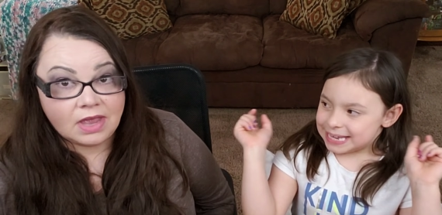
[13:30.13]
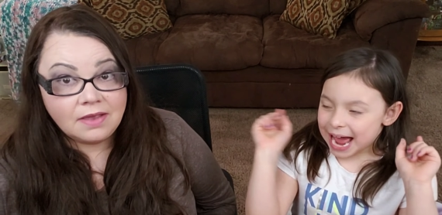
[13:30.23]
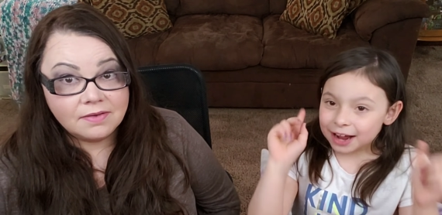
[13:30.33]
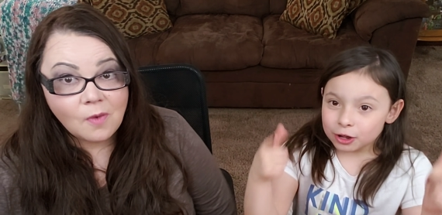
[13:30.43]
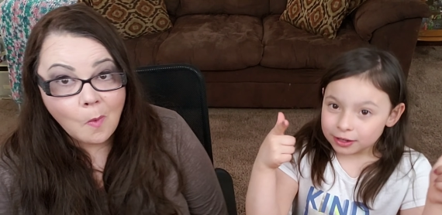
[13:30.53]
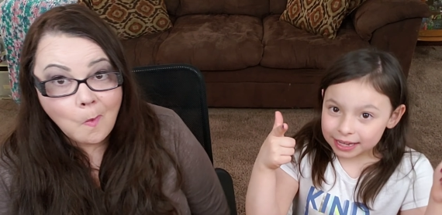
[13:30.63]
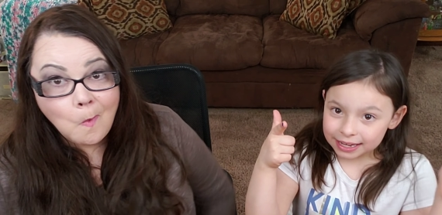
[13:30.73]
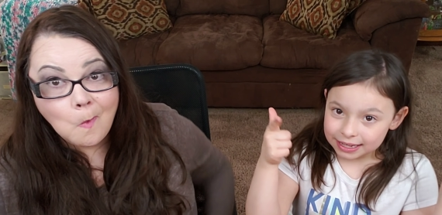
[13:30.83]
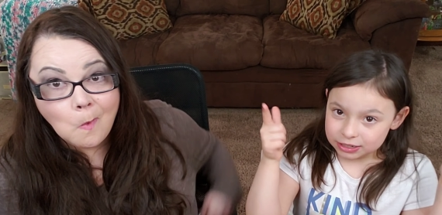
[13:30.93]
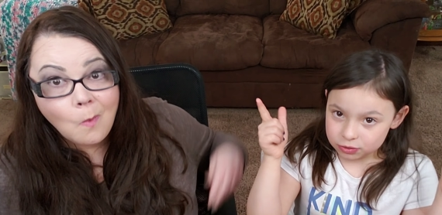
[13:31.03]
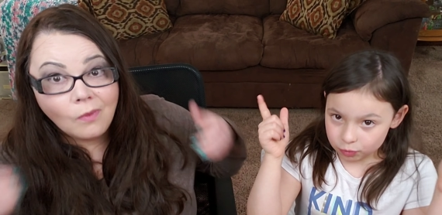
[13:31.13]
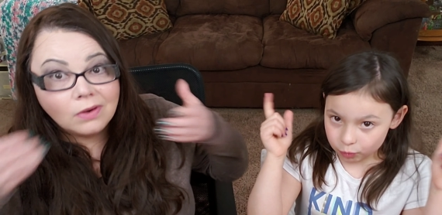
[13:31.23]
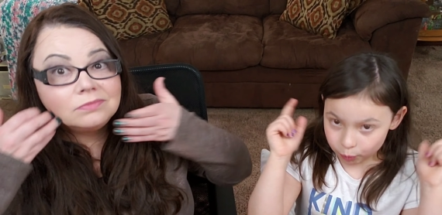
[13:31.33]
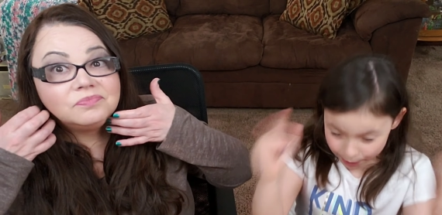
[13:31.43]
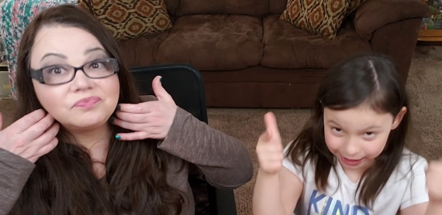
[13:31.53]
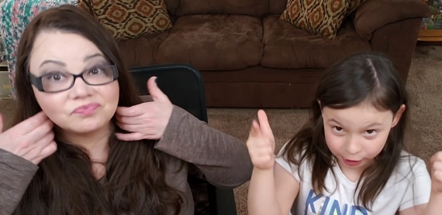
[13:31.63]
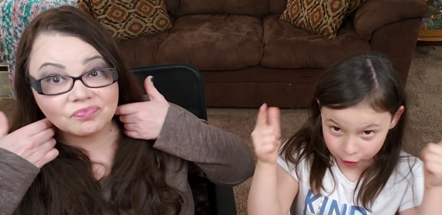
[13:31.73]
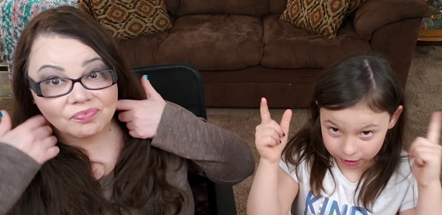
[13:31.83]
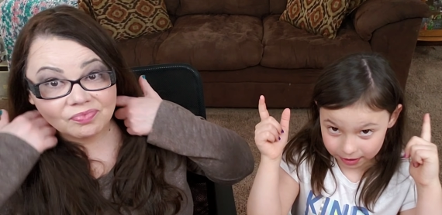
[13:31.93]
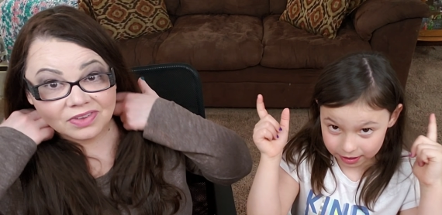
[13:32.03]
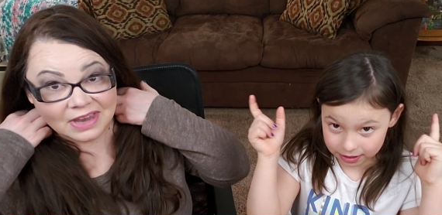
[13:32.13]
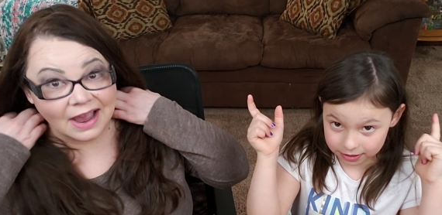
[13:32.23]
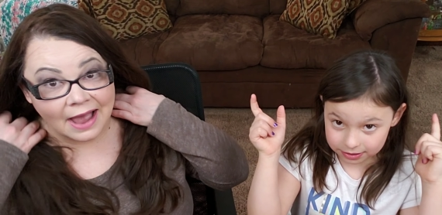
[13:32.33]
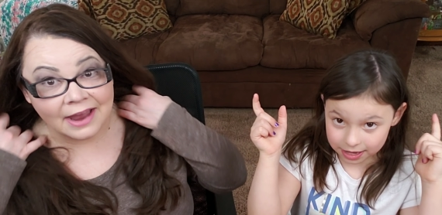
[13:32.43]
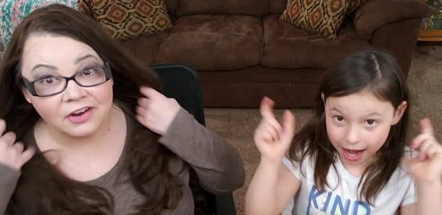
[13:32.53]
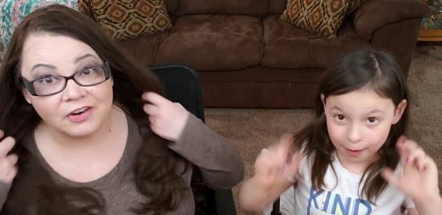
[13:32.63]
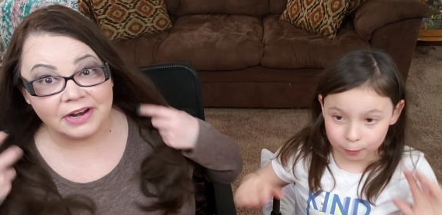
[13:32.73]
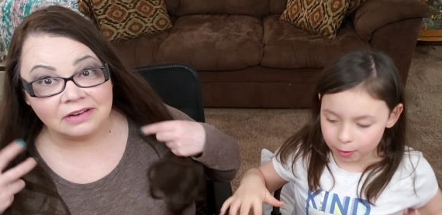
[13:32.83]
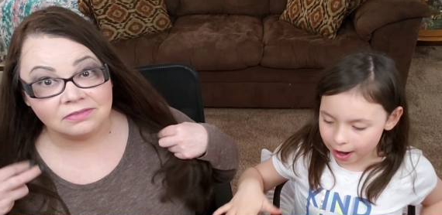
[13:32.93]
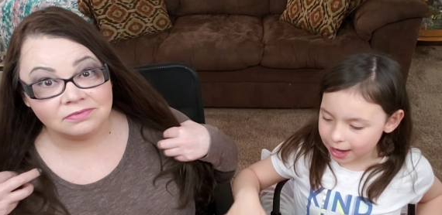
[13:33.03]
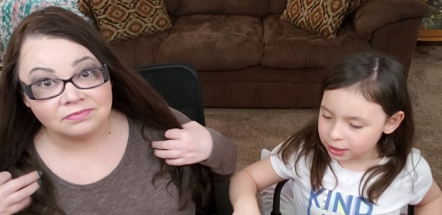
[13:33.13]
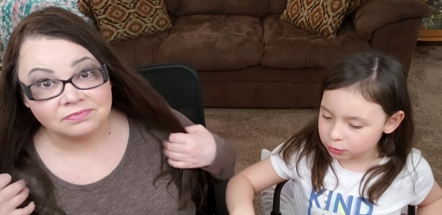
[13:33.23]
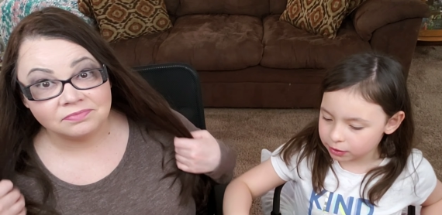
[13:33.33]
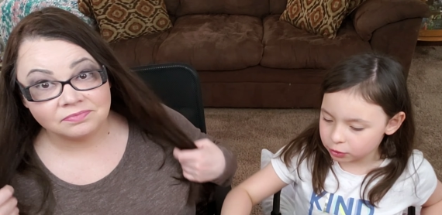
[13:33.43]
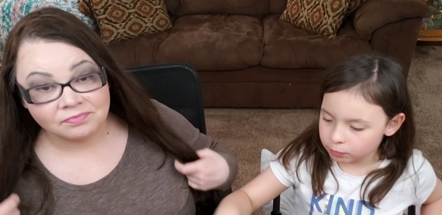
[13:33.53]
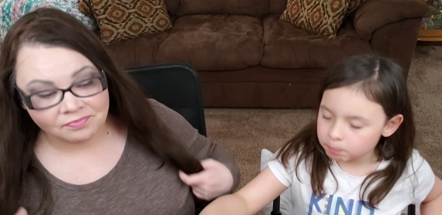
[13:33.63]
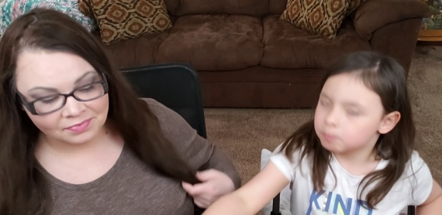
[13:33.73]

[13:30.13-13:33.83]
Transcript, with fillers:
Speaker 1: That cookie is really good. Yeah, I agree. Oh, I just want to.